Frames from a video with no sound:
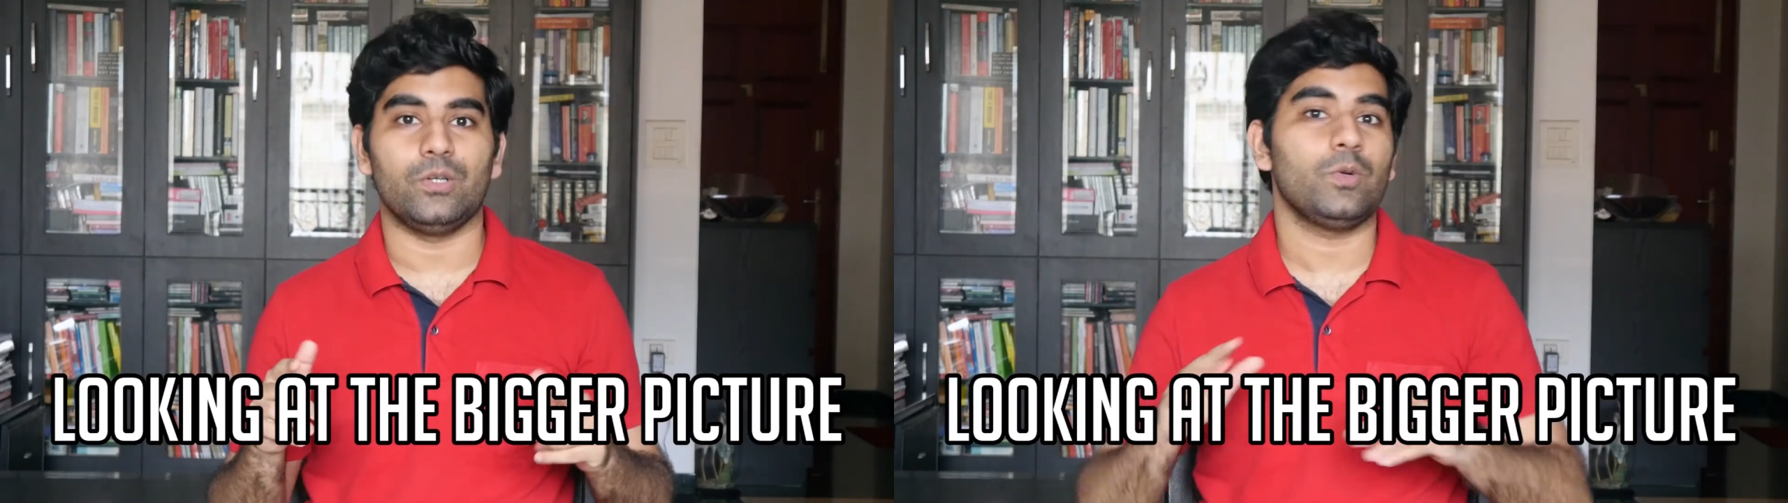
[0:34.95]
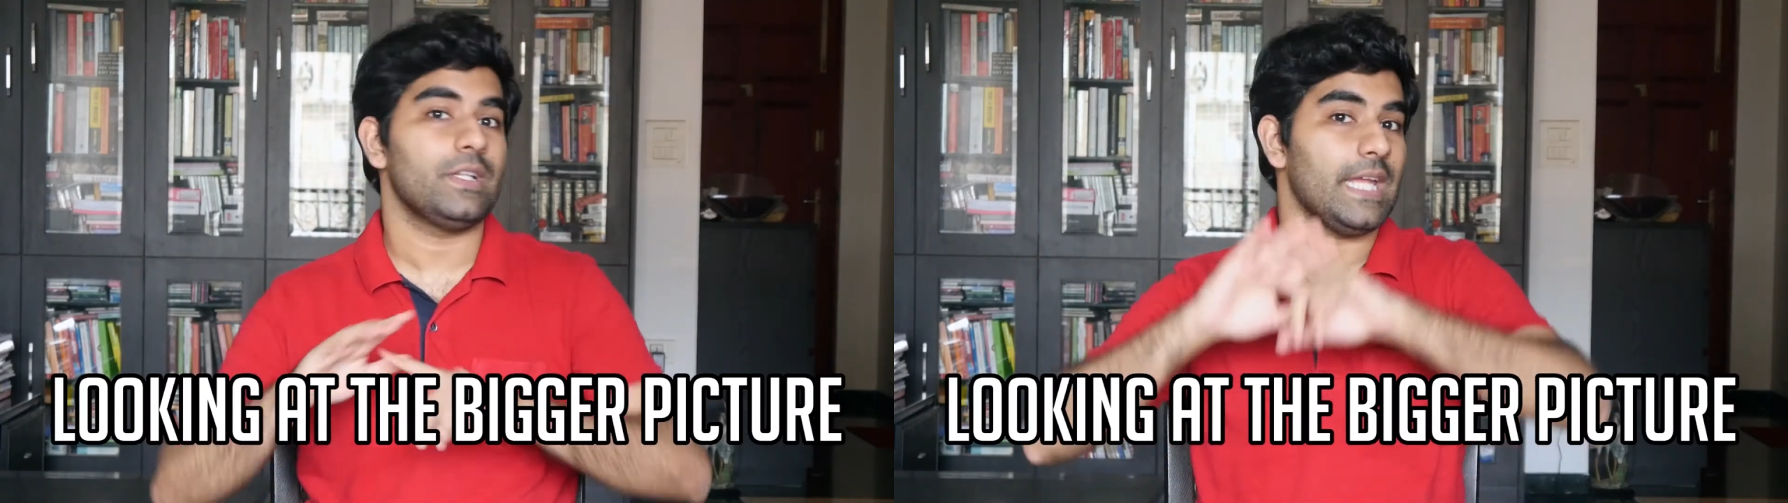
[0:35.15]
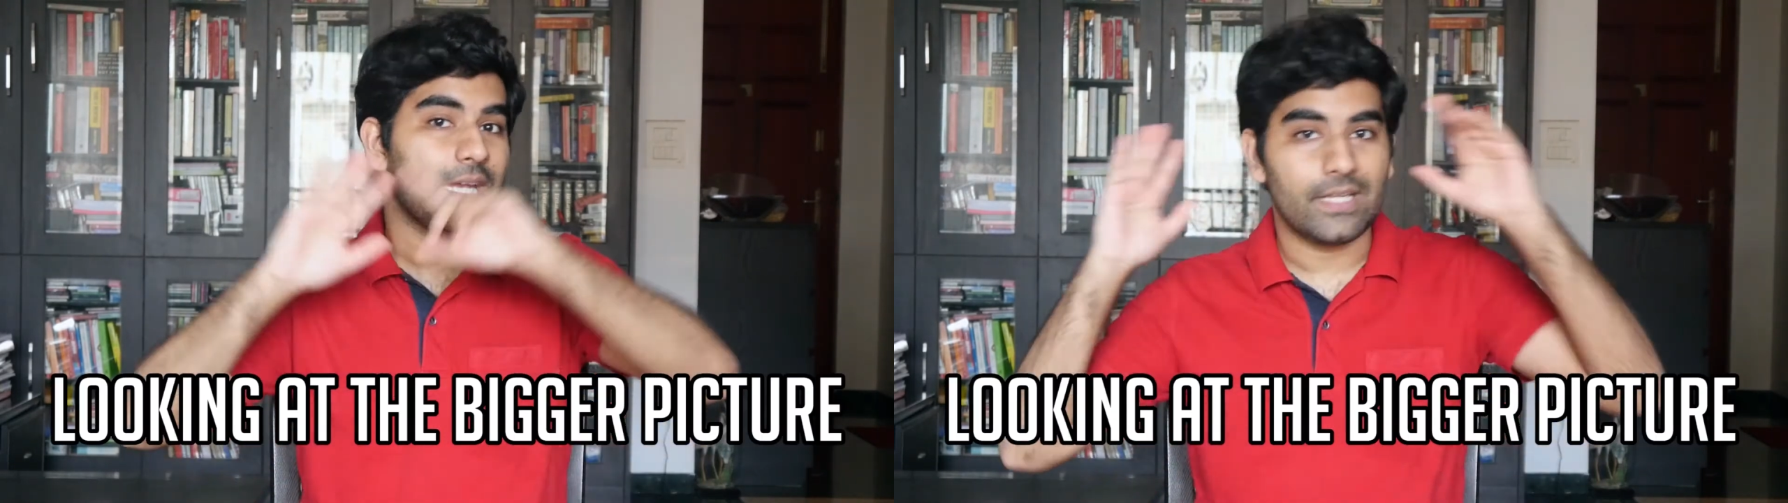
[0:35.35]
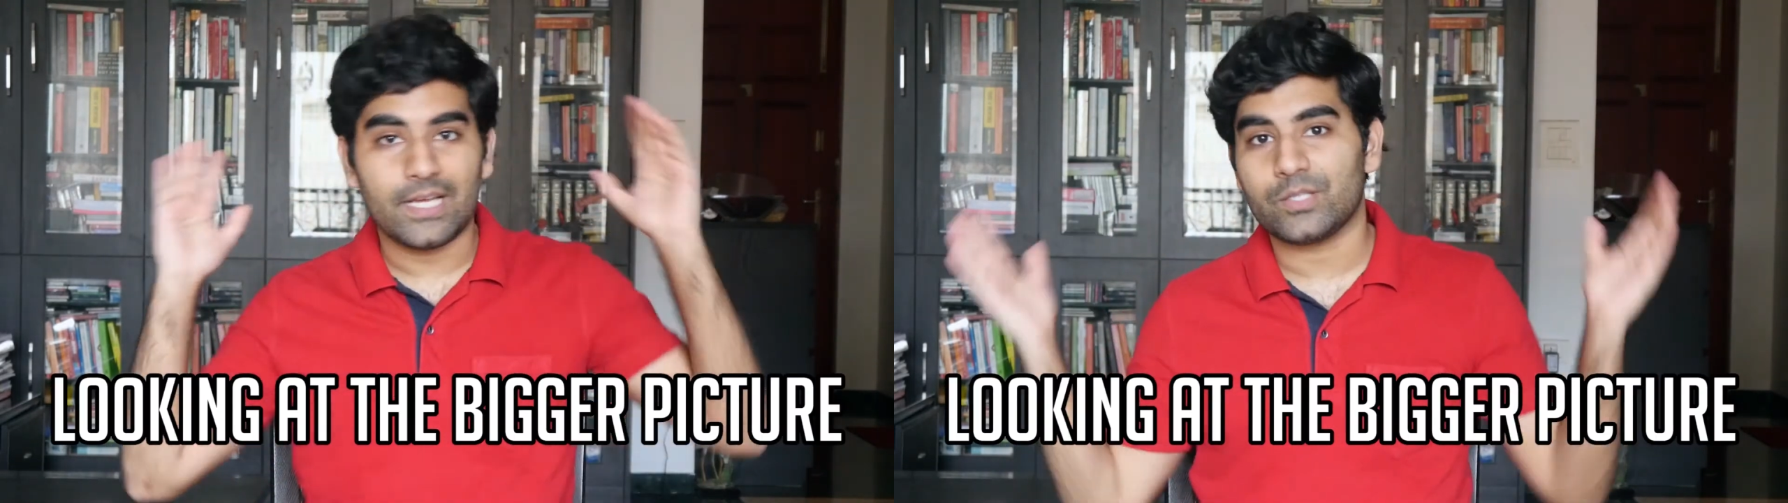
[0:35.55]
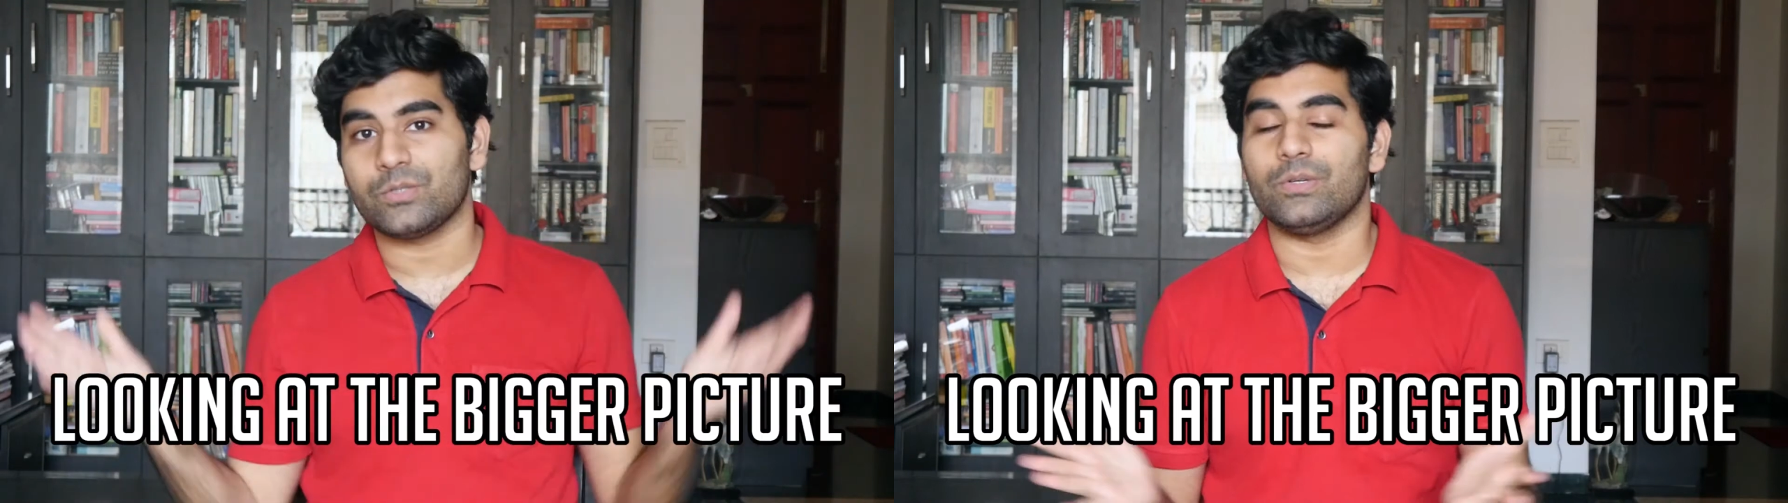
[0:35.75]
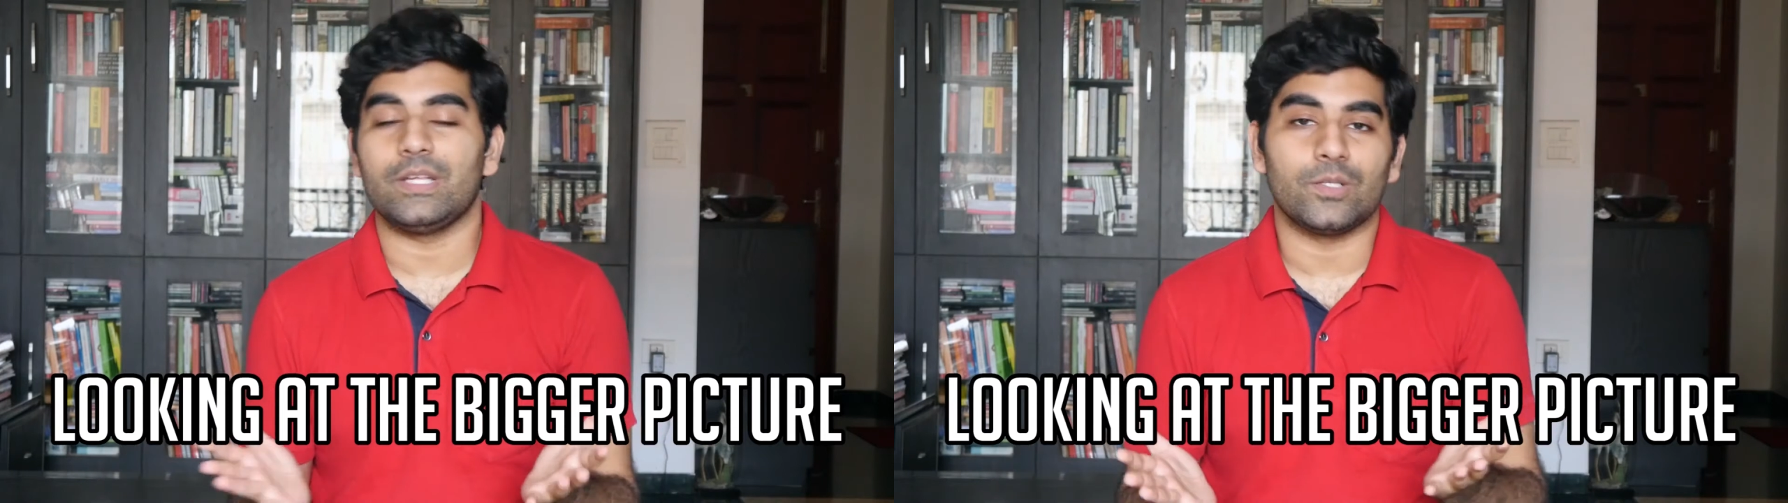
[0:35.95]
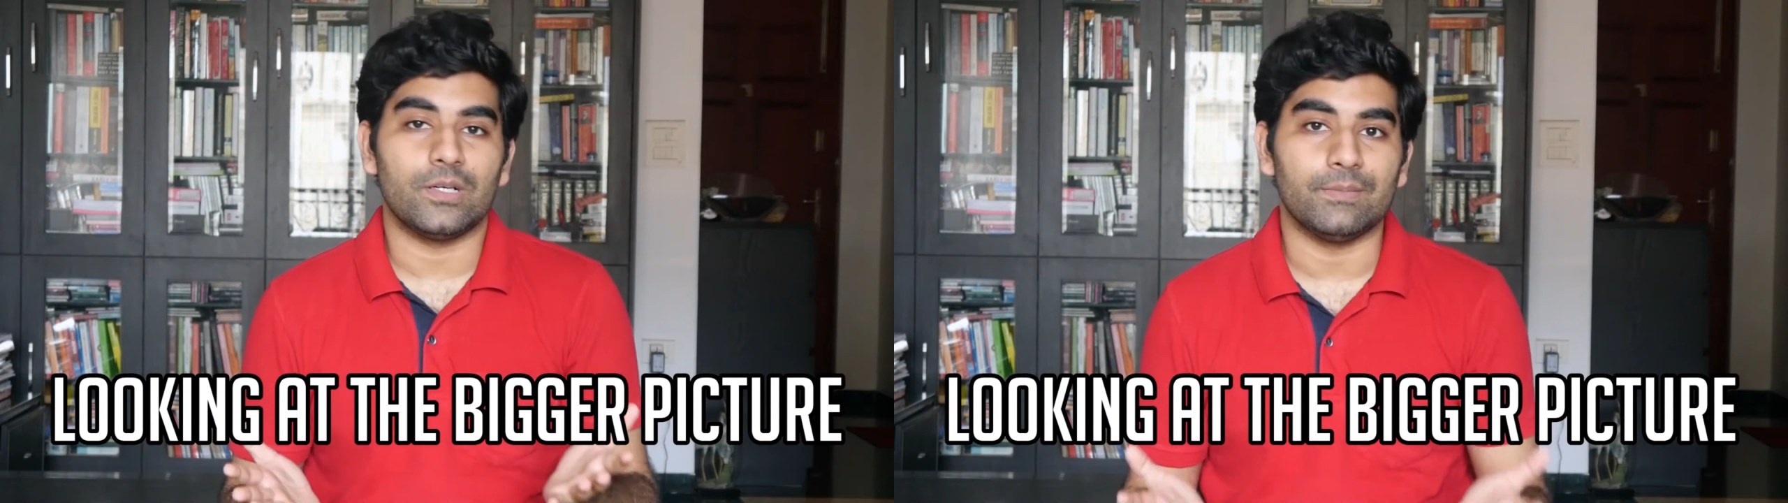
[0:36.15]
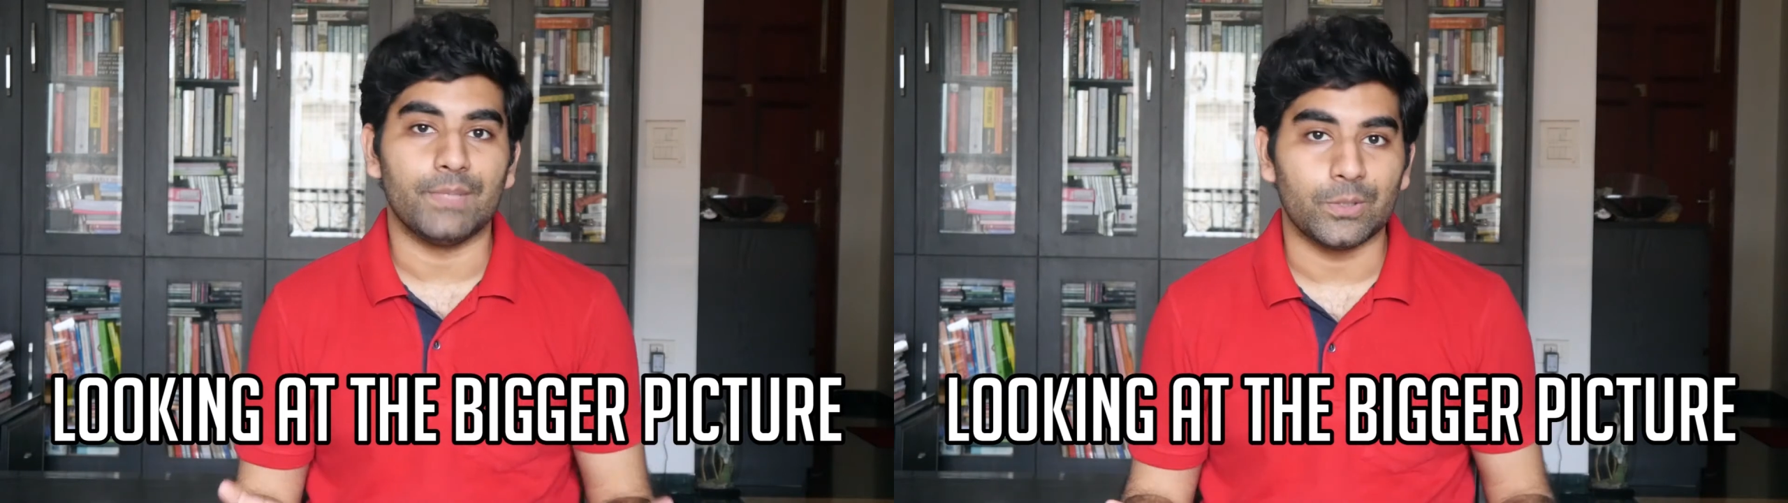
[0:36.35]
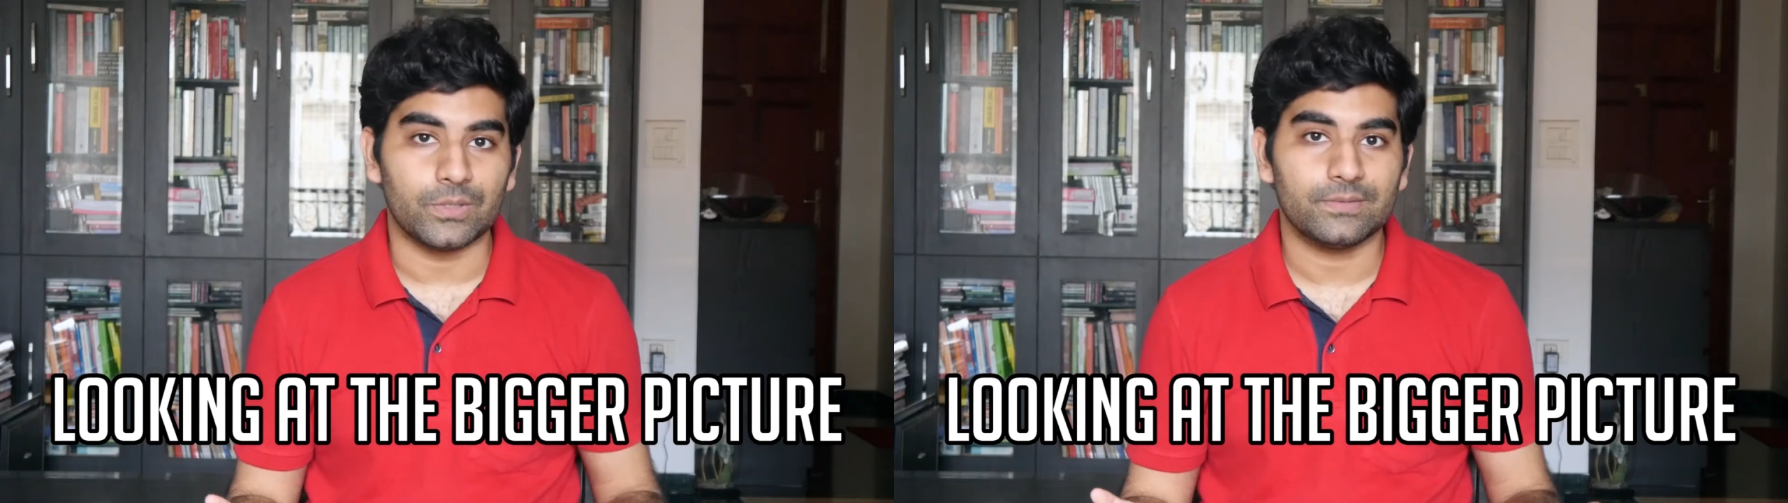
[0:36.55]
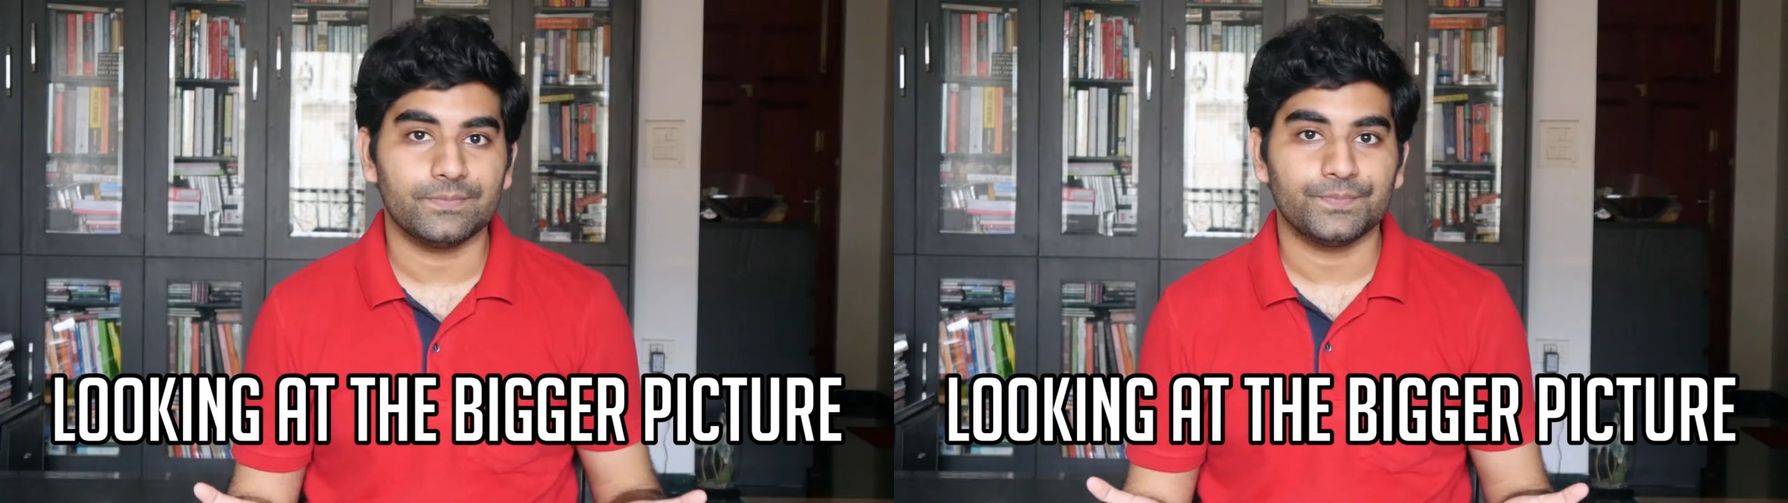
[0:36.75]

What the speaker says: on what the entire story is all about.